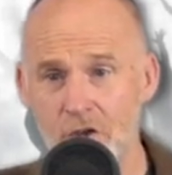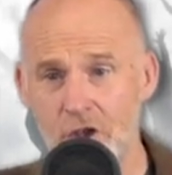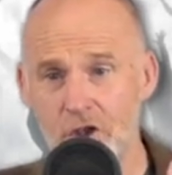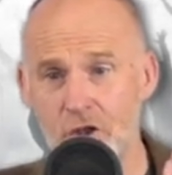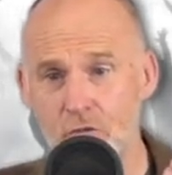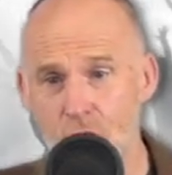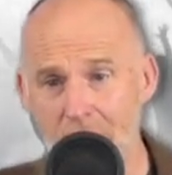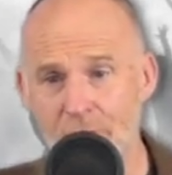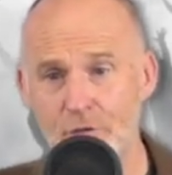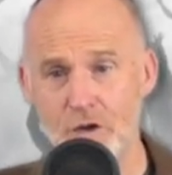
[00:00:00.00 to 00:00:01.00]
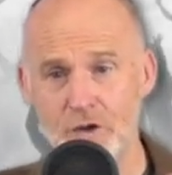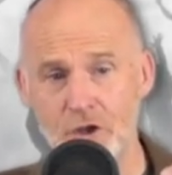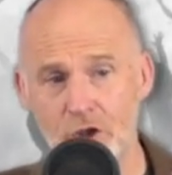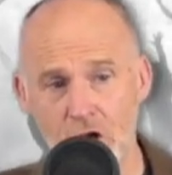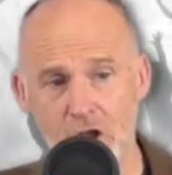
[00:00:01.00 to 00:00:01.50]
That can
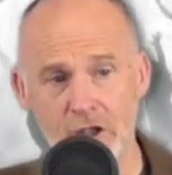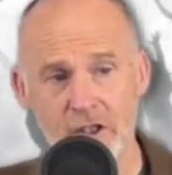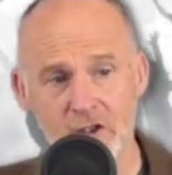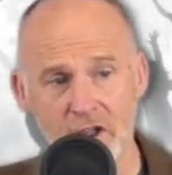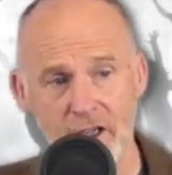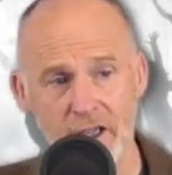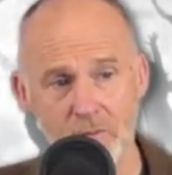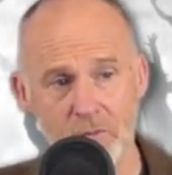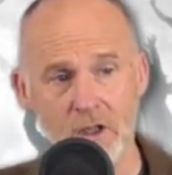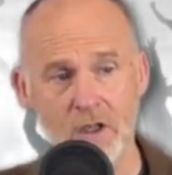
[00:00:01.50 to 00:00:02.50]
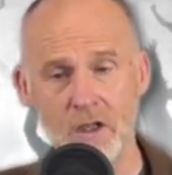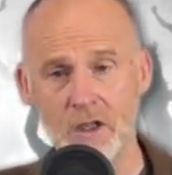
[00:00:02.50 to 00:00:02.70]
reference a godly time,